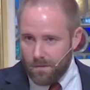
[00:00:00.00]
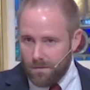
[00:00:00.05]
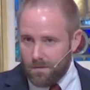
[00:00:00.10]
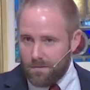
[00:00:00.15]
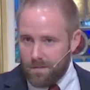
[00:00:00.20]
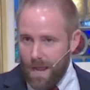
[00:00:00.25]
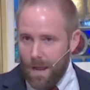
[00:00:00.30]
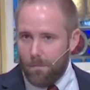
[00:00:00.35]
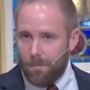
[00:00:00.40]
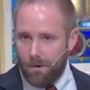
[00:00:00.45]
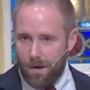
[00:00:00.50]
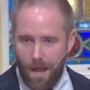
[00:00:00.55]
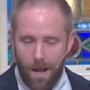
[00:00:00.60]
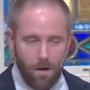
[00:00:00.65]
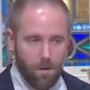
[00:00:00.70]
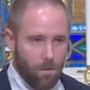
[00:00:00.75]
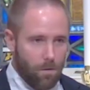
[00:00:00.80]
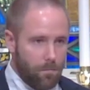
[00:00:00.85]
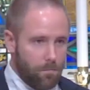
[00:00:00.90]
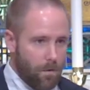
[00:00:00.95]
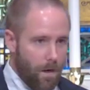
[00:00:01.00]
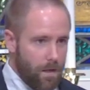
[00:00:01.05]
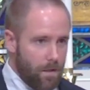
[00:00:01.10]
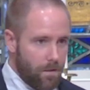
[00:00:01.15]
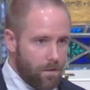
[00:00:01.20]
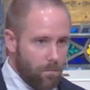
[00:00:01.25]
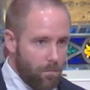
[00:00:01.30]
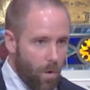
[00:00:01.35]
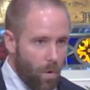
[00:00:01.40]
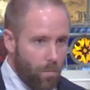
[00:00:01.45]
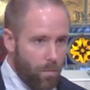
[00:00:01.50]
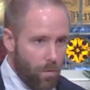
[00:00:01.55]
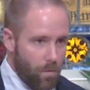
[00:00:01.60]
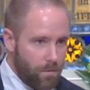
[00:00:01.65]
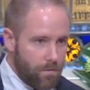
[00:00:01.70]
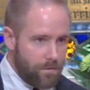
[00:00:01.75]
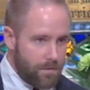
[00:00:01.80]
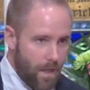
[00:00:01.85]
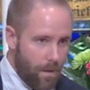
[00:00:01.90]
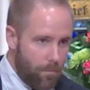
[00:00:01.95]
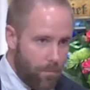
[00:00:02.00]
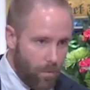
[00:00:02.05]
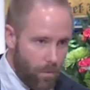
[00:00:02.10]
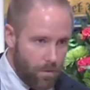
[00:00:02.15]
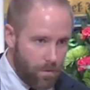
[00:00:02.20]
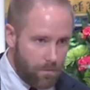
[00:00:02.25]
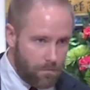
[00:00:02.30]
tabernacle, right? The mobile temple.